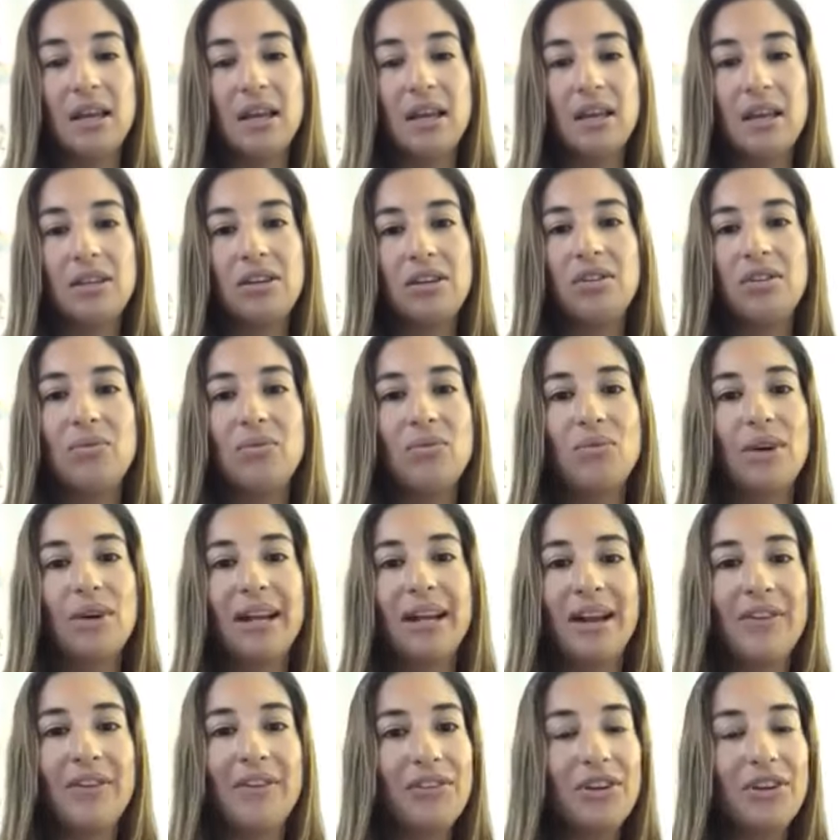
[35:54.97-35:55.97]
You know,
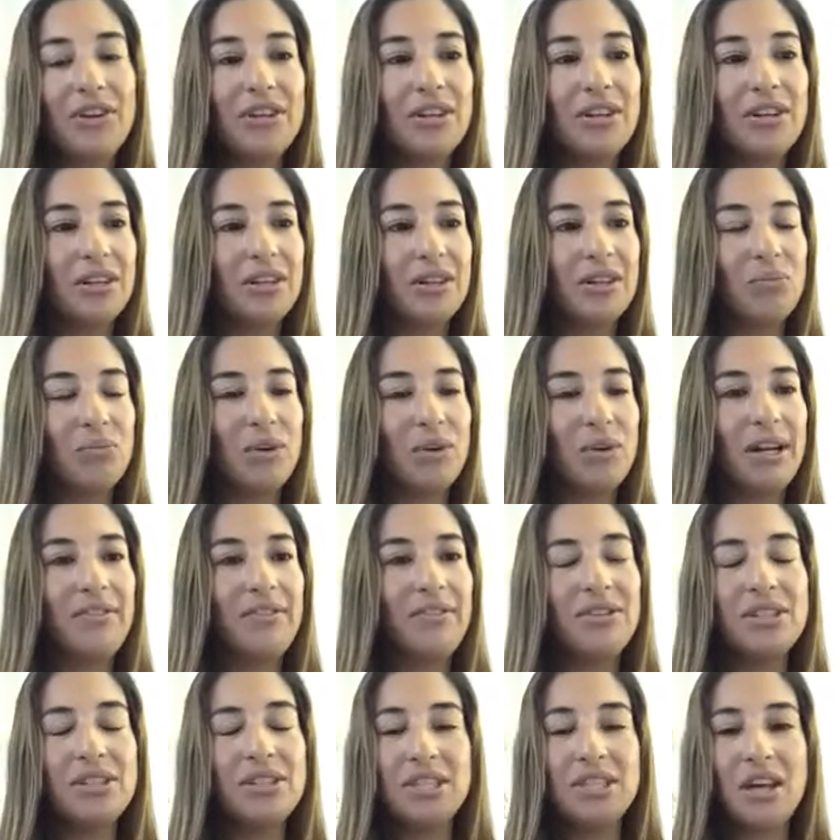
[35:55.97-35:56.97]
whatever
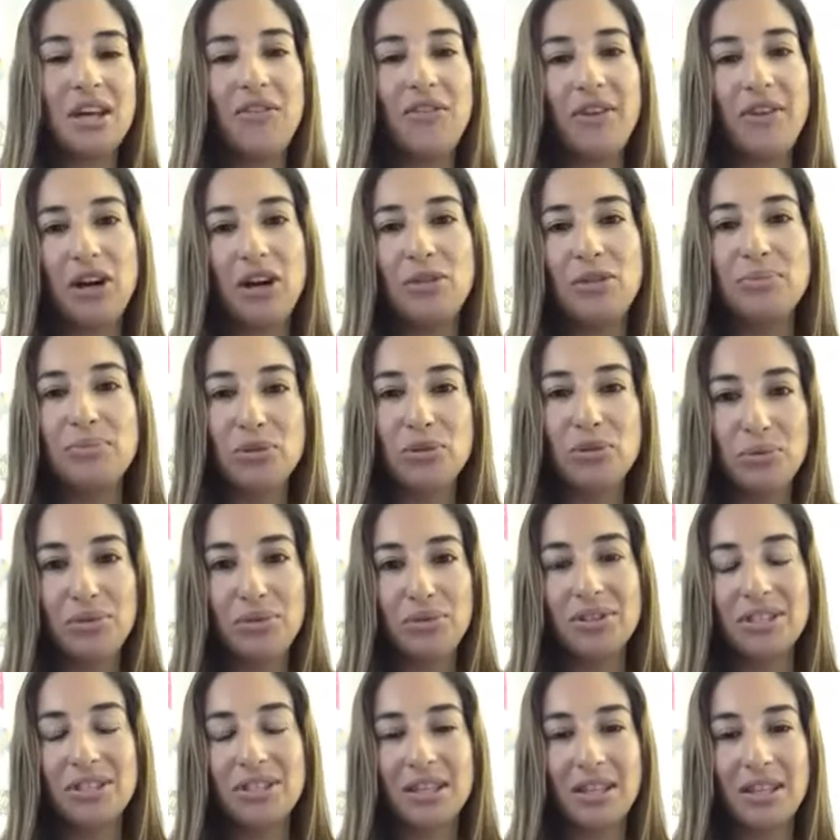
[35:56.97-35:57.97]
self-help
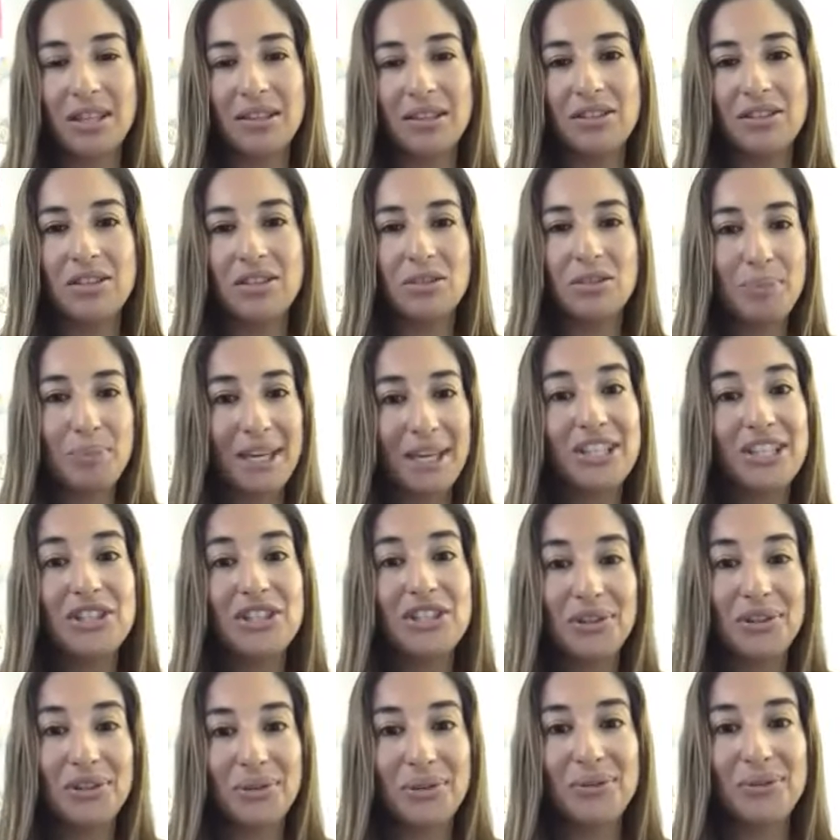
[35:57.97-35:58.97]
tools speak
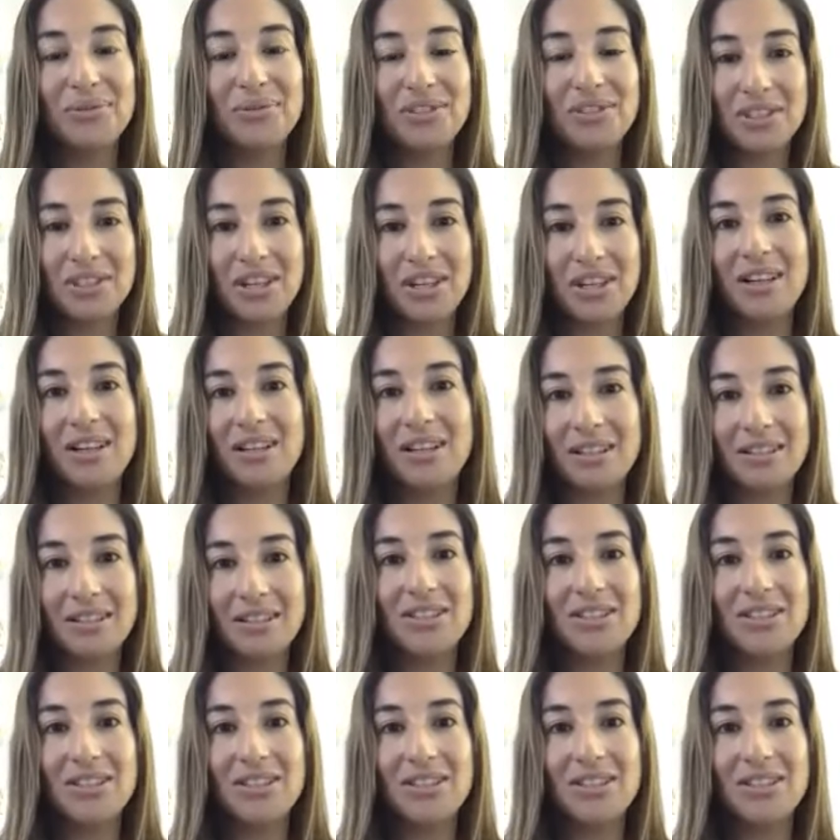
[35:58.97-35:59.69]
to you, start